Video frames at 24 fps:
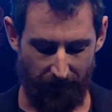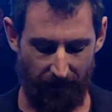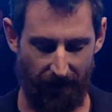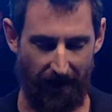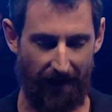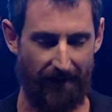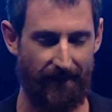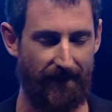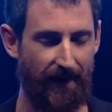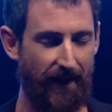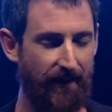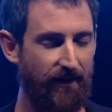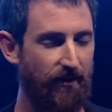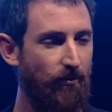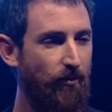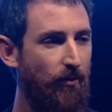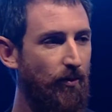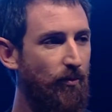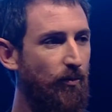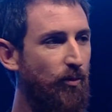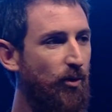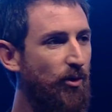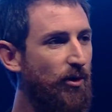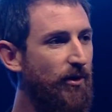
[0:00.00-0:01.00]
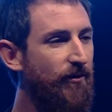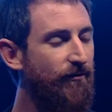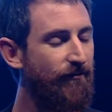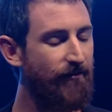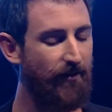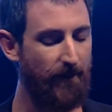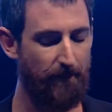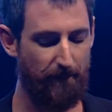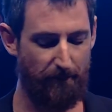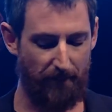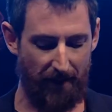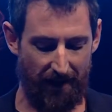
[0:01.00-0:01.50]
And that the reward
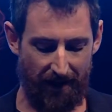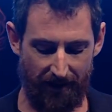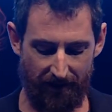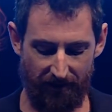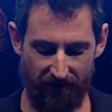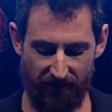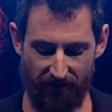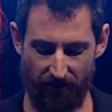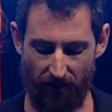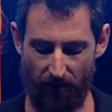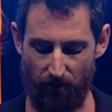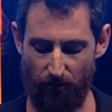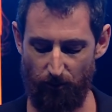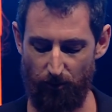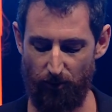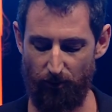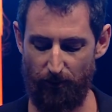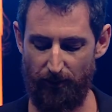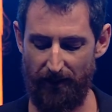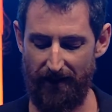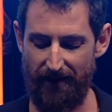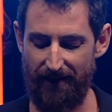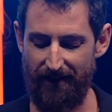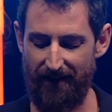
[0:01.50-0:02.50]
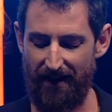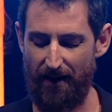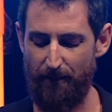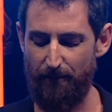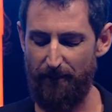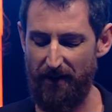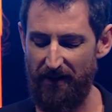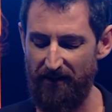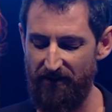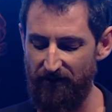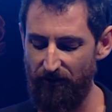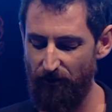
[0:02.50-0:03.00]
for being so will be that
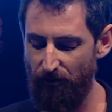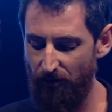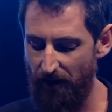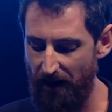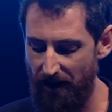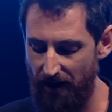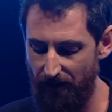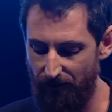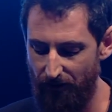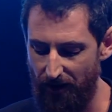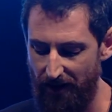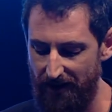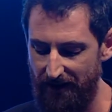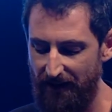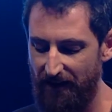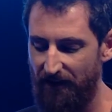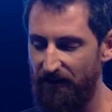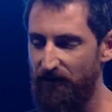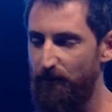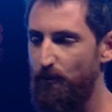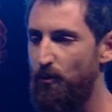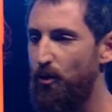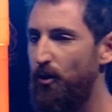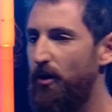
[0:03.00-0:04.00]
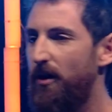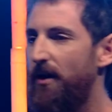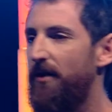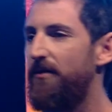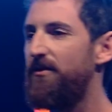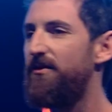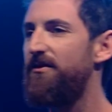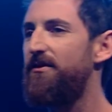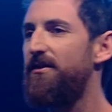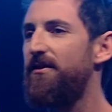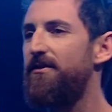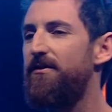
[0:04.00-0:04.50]
our best creative ideas more
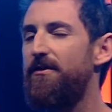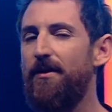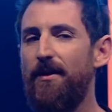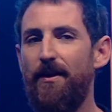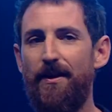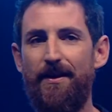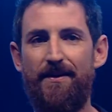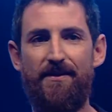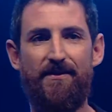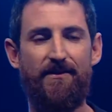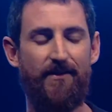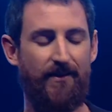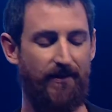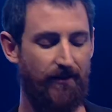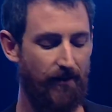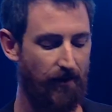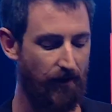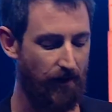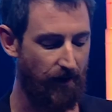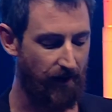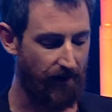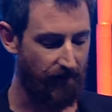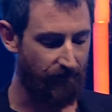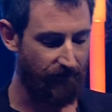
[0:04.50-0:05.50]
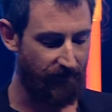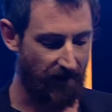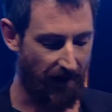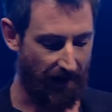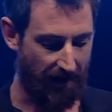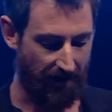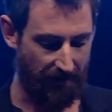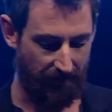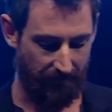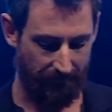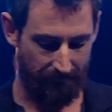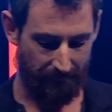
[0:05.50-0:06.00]
consistently see the light of
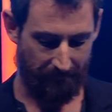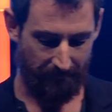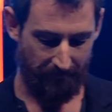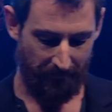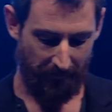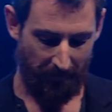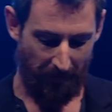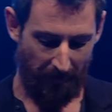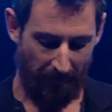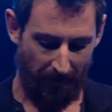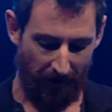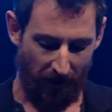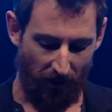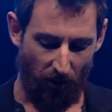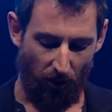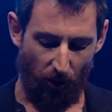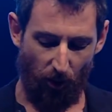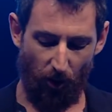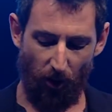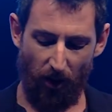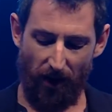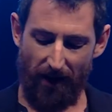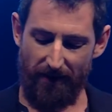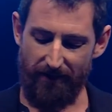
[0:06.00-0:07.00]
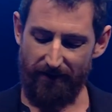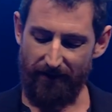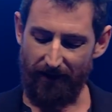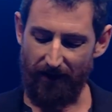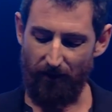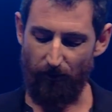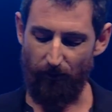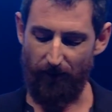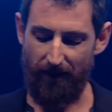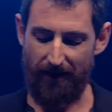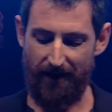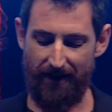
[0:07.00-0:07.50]
day. All I
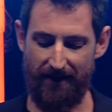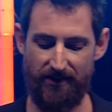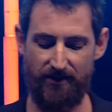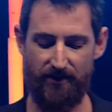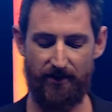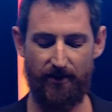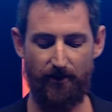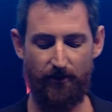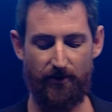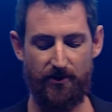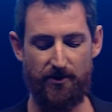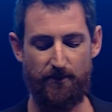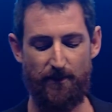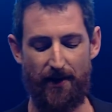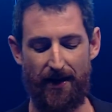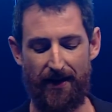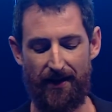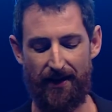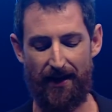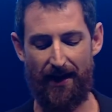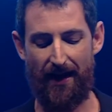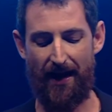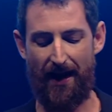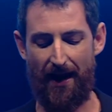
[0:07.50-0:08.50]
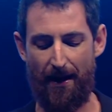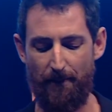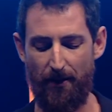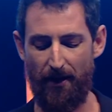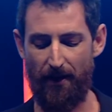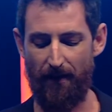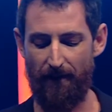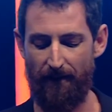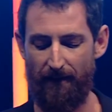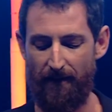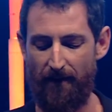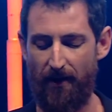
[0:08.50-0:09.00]
think we need to do is make a
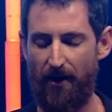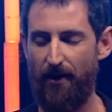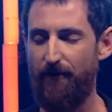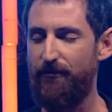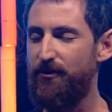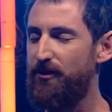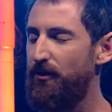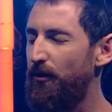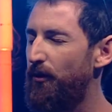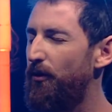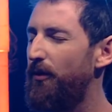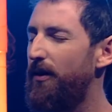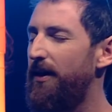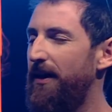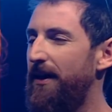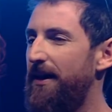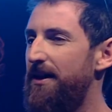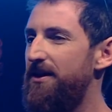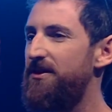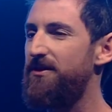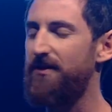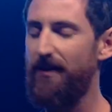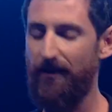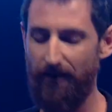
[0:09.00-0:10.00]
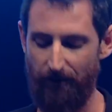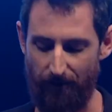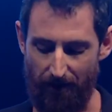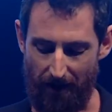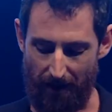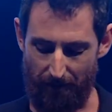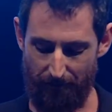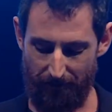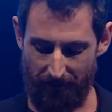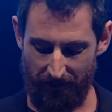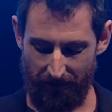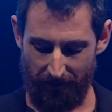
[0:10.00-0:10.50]
habit of talking each other
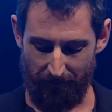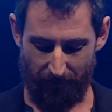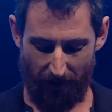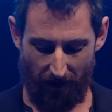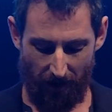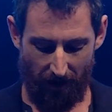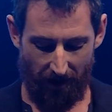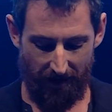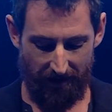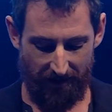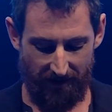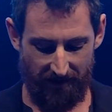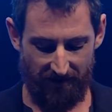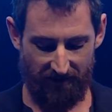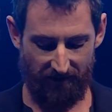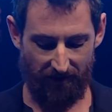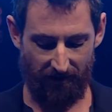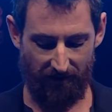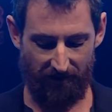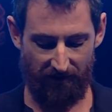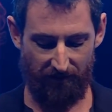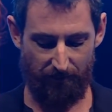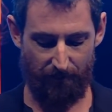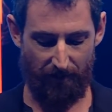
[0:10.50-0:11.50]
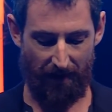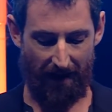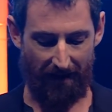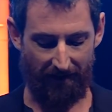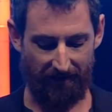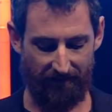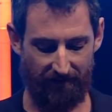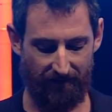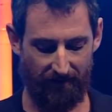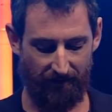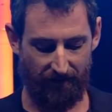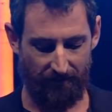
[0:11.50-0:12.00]
up behind each other's
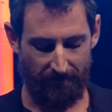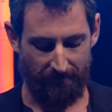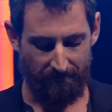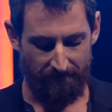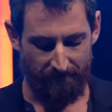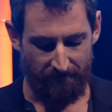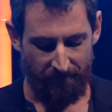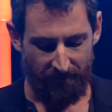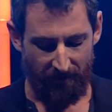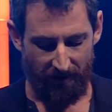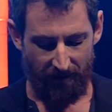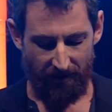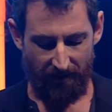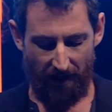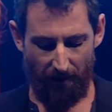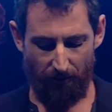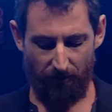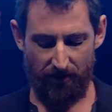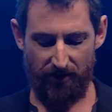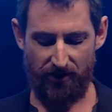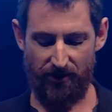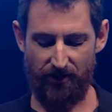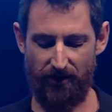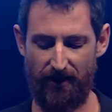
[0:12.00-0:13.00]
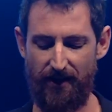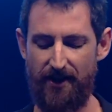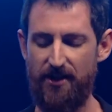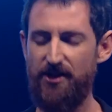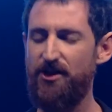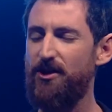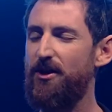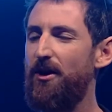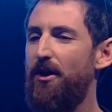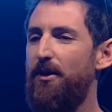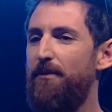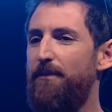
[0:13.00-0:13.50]
backs. That we should
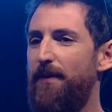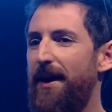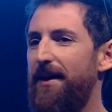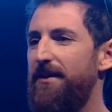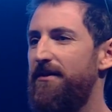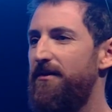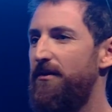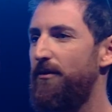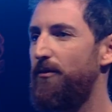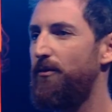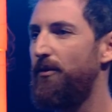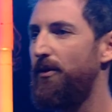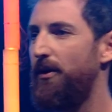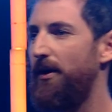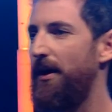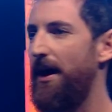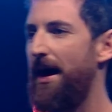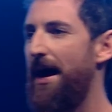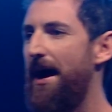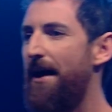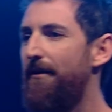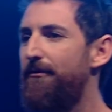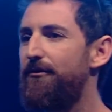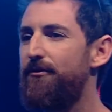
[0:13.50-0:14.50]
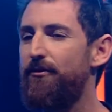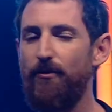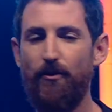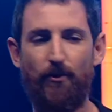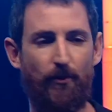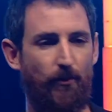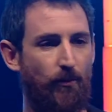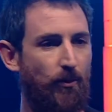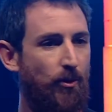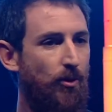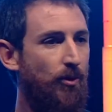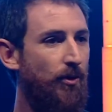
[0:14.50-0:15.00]
each go back to work after
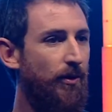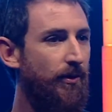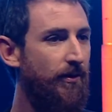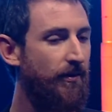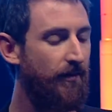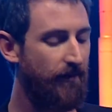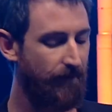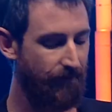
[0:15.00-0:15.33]
a award.